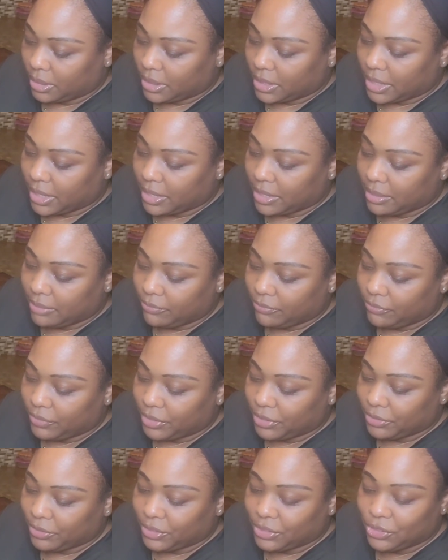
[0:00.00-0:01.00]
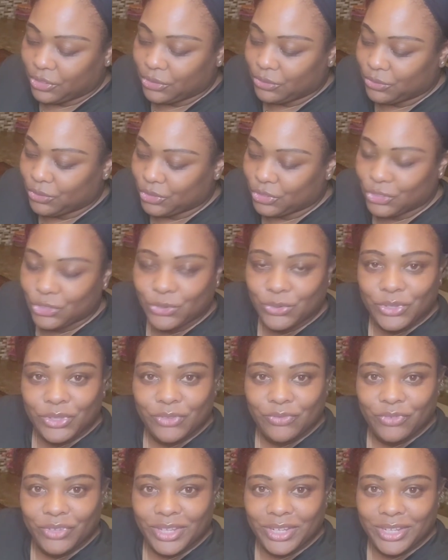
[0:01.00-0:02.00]
And I am fairly new to doing
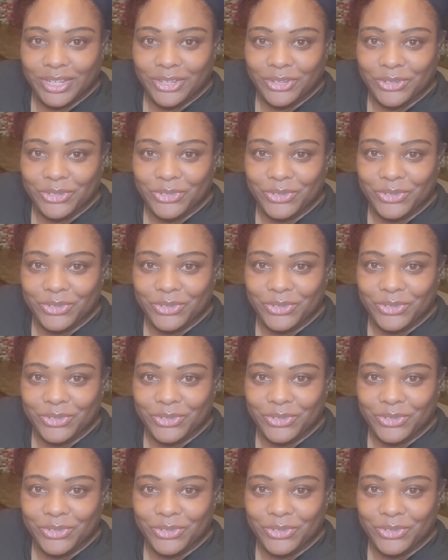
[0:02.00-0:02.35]
the video,